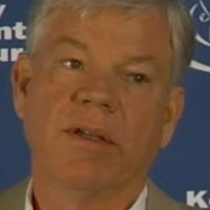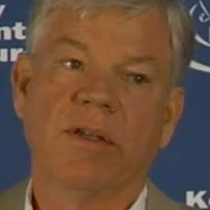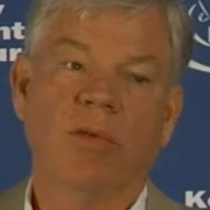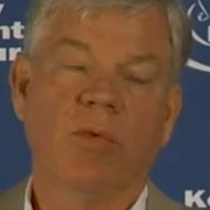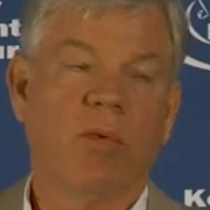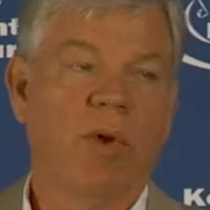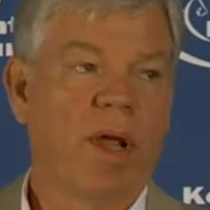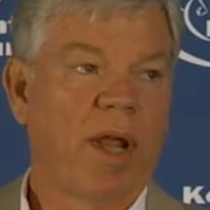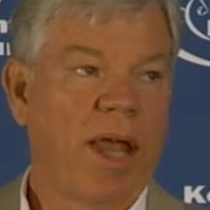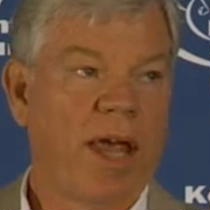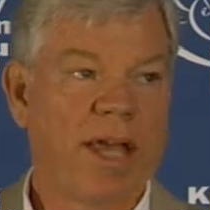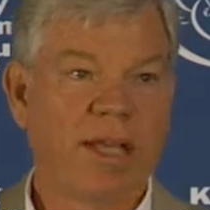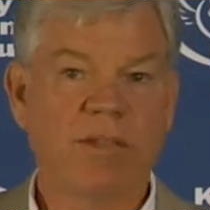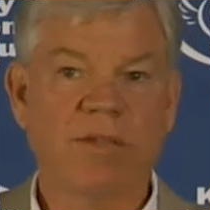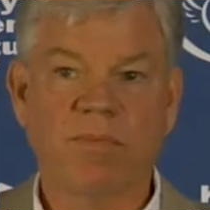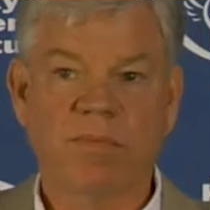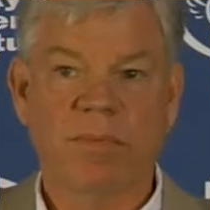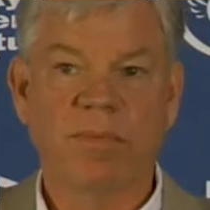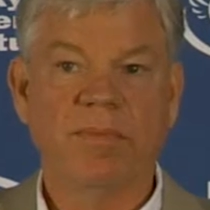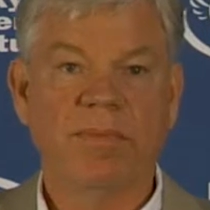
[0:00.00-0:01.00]
you
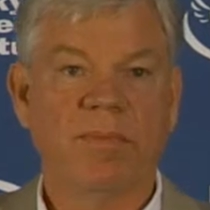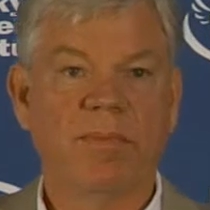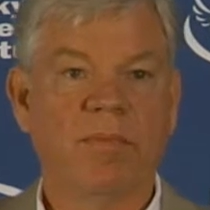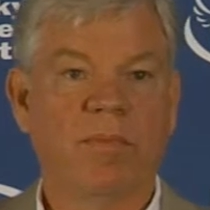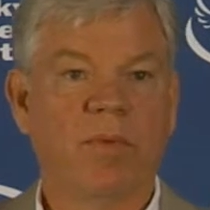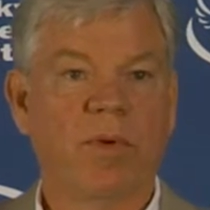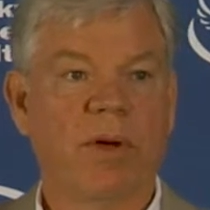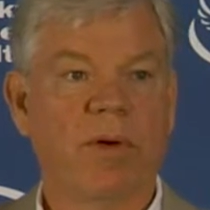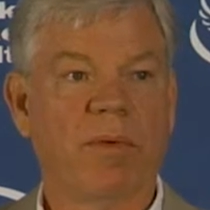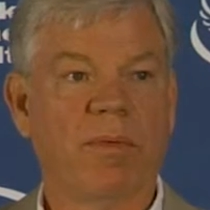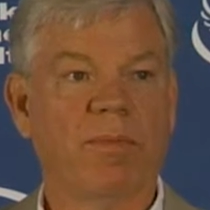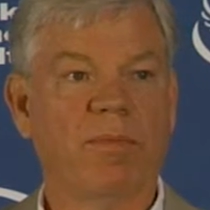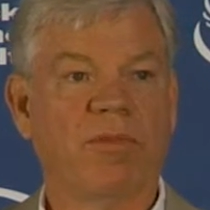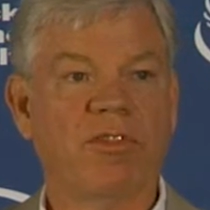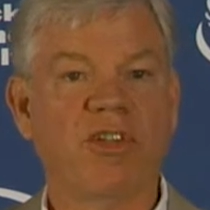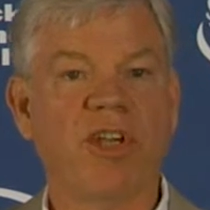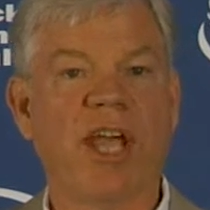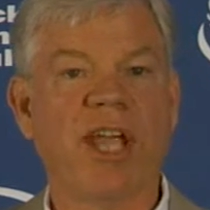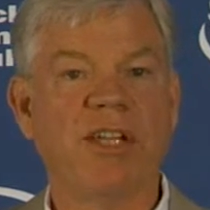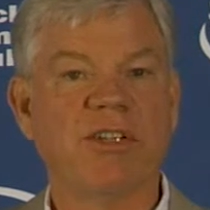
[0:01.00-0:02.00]
realize we're
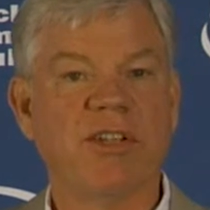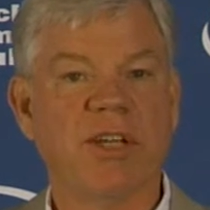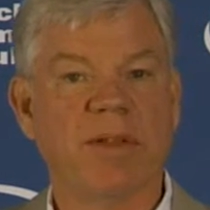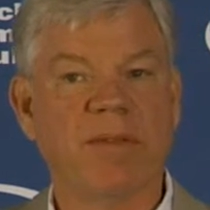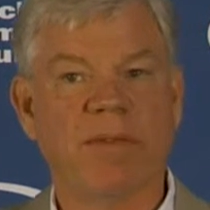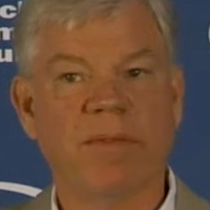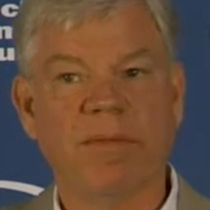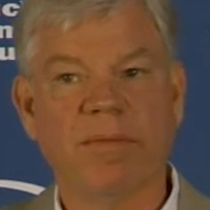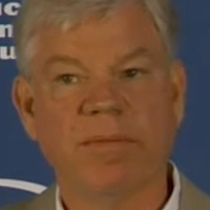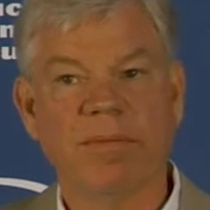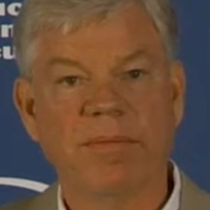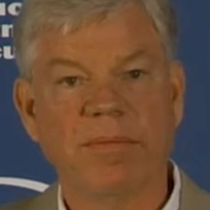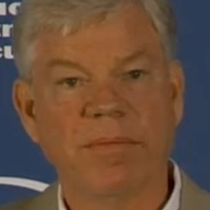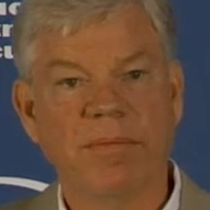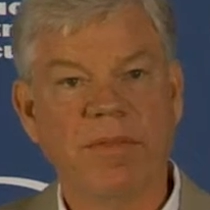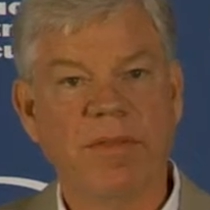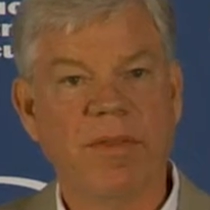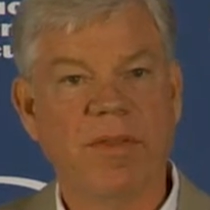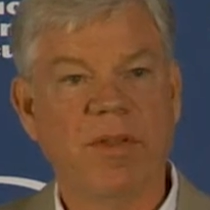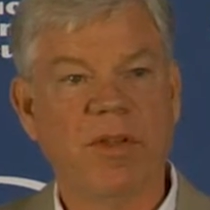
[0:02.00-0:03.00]
changing
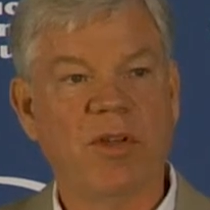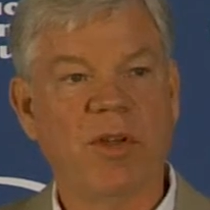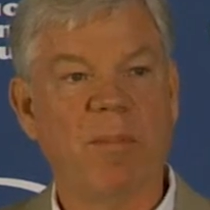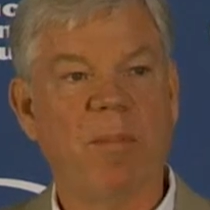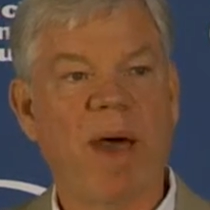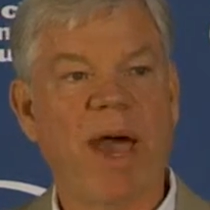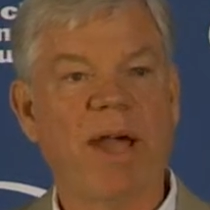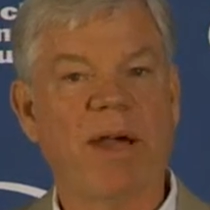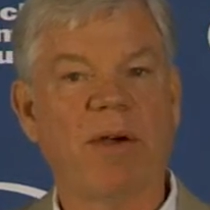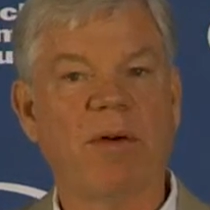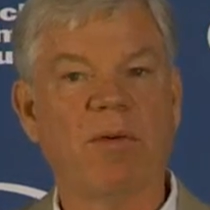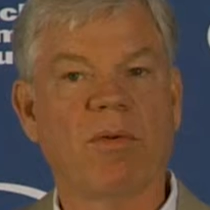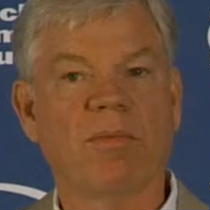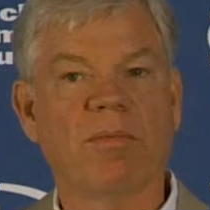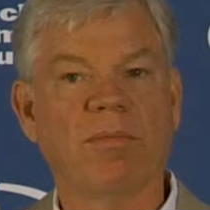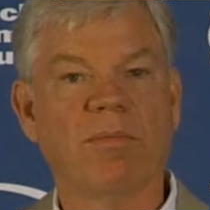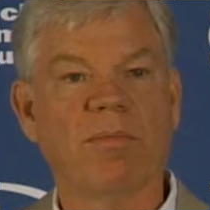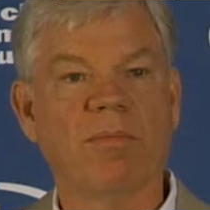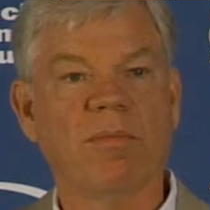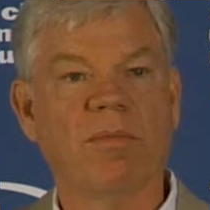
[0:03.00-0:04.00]
the tobacco
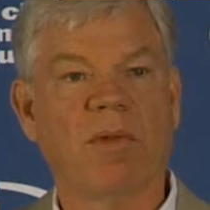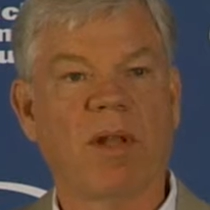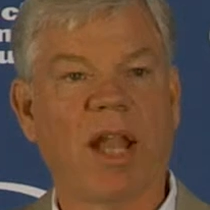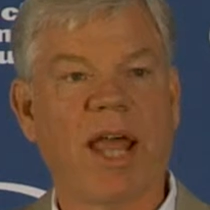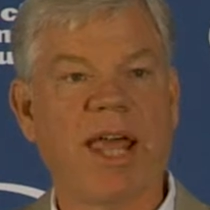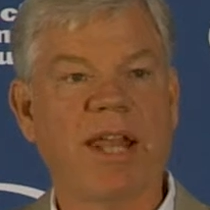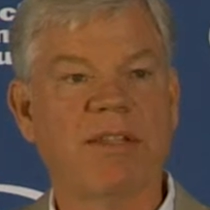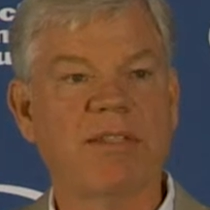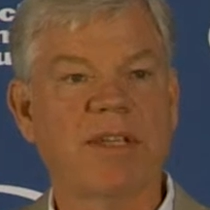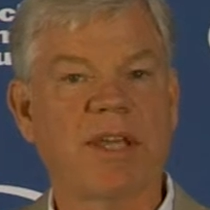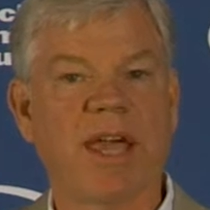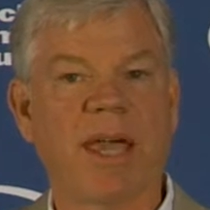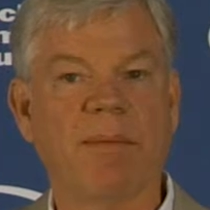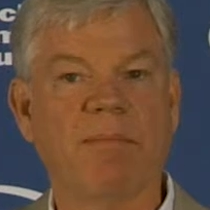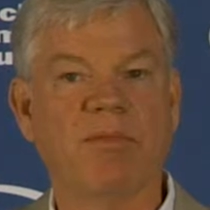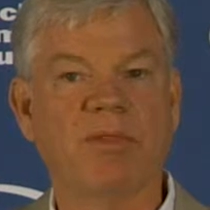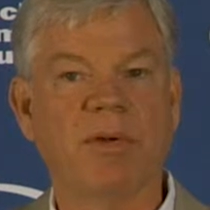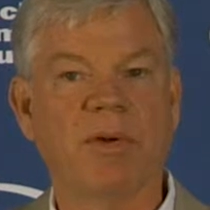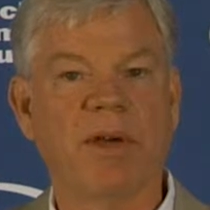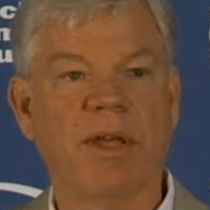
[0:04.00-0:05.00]

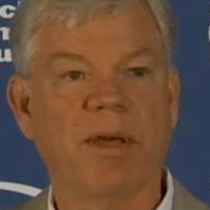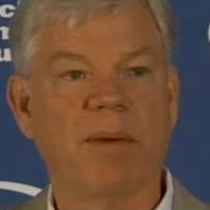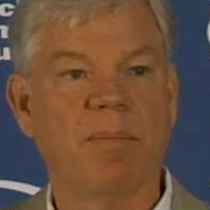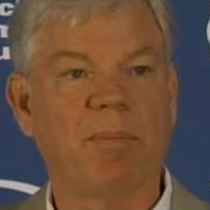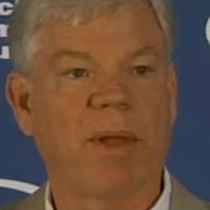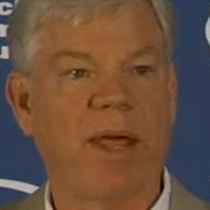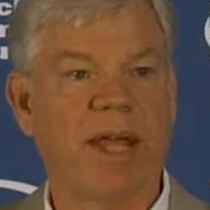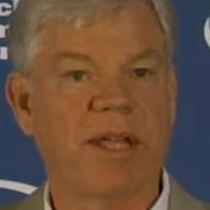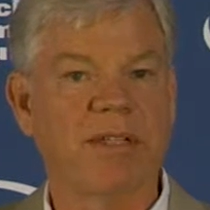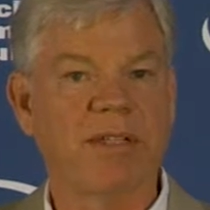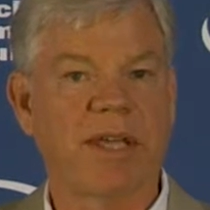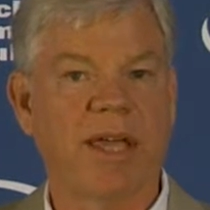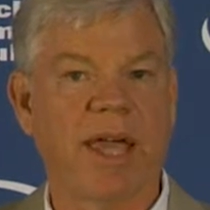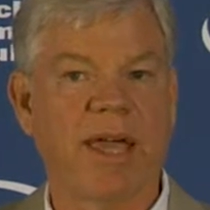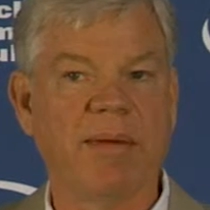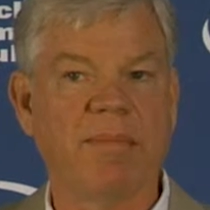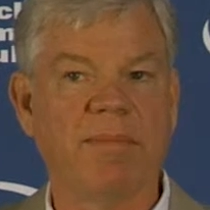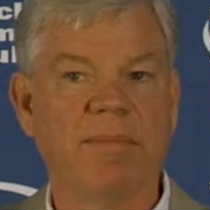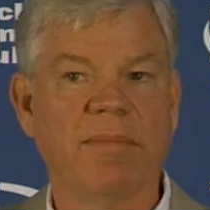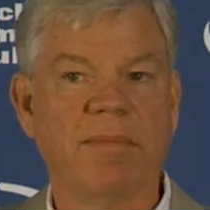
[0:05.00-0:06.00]
landscape to a hemp
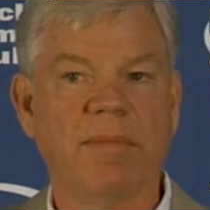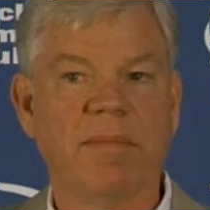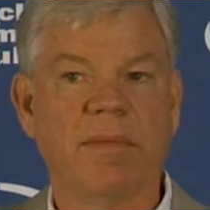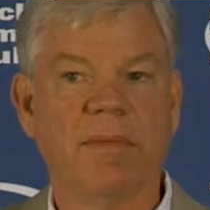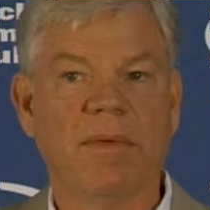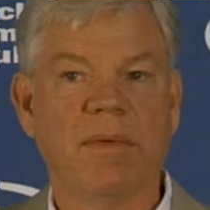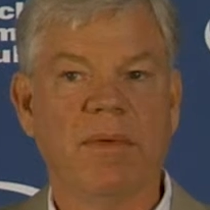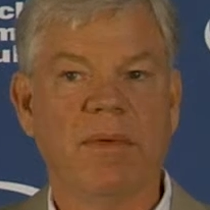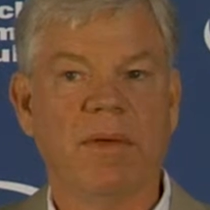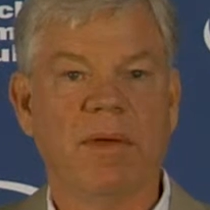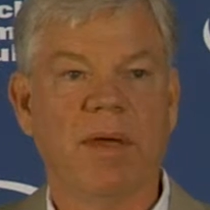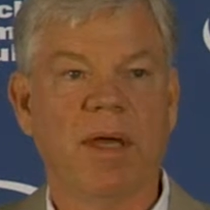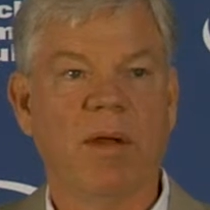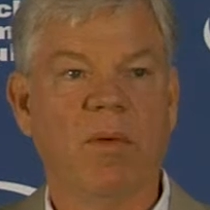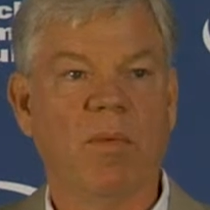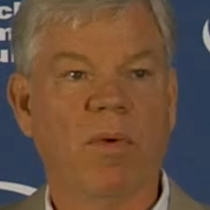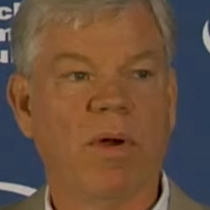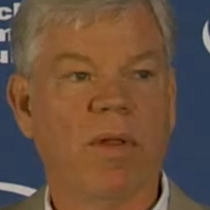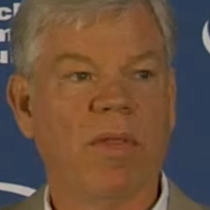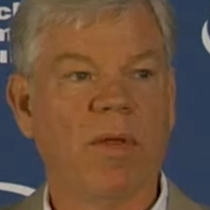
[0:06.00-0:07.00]
landscape,
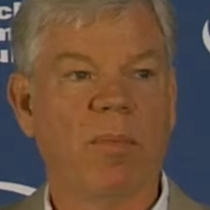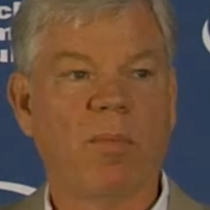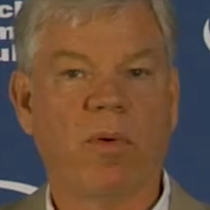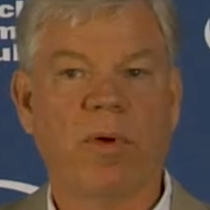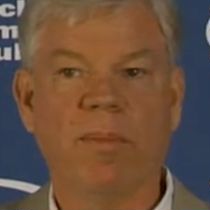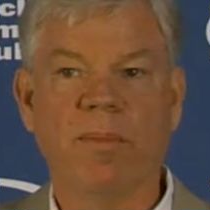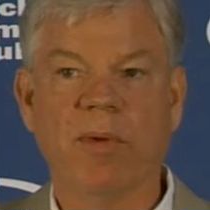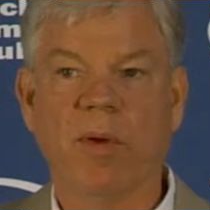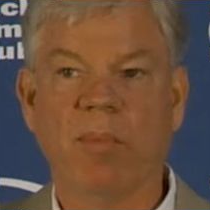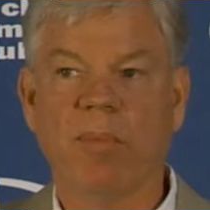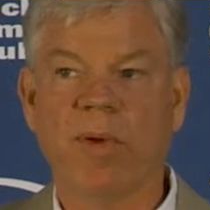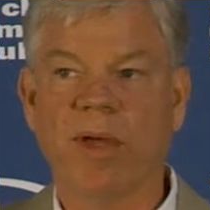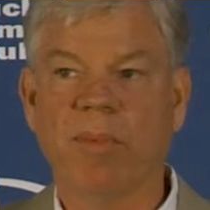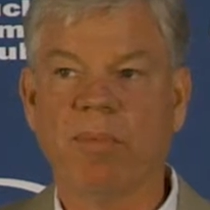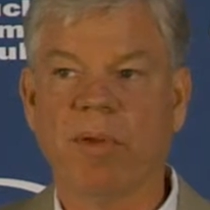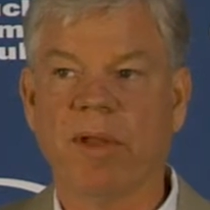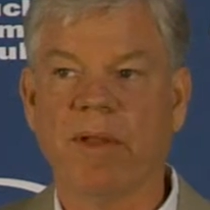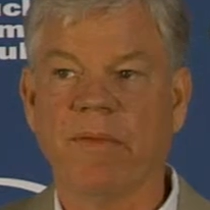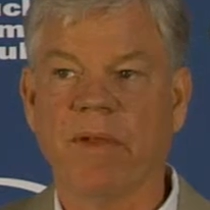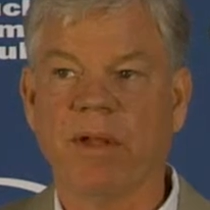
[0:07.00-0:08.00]
and one of the premier
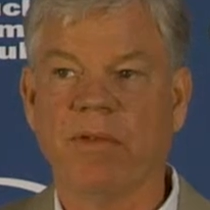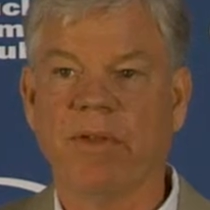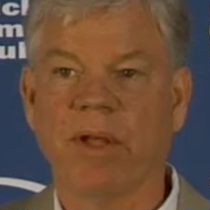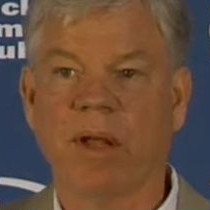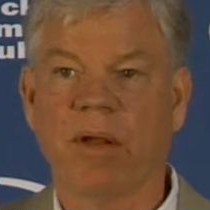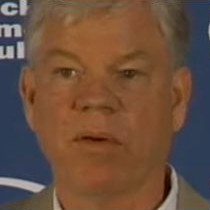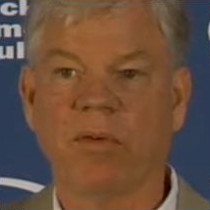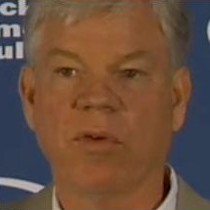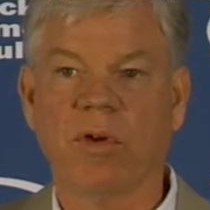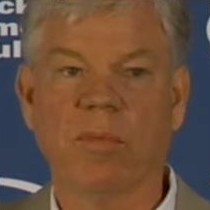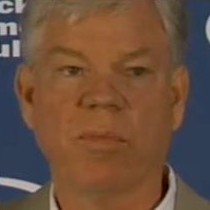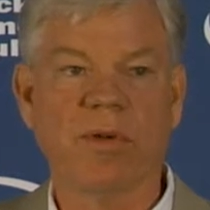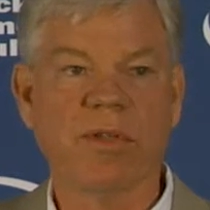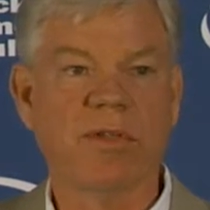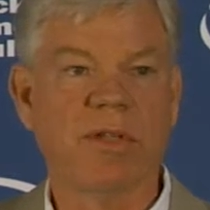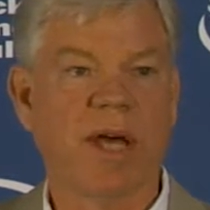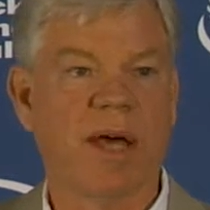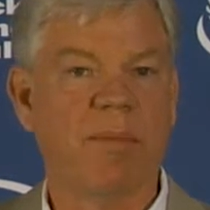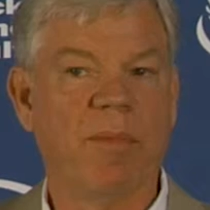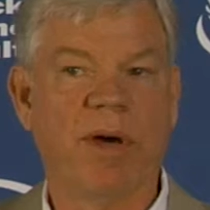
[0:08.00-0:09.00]
people in the Atalo group is
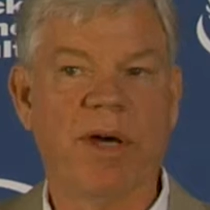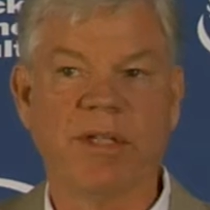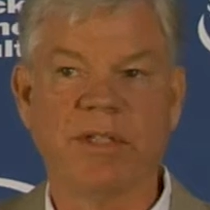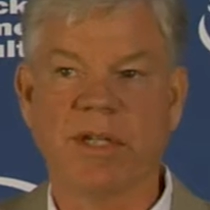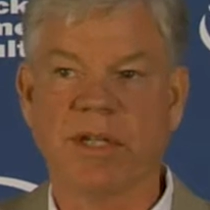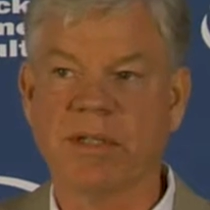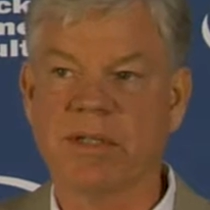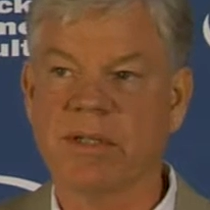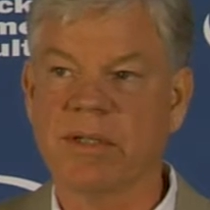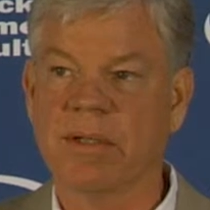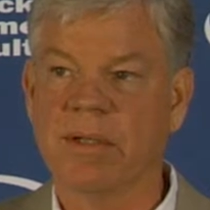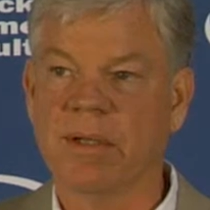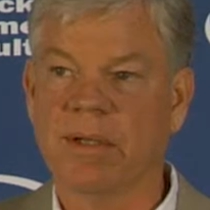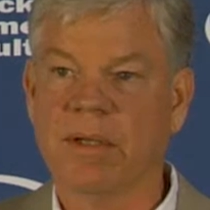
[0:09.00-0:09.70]
Tom Hutchins.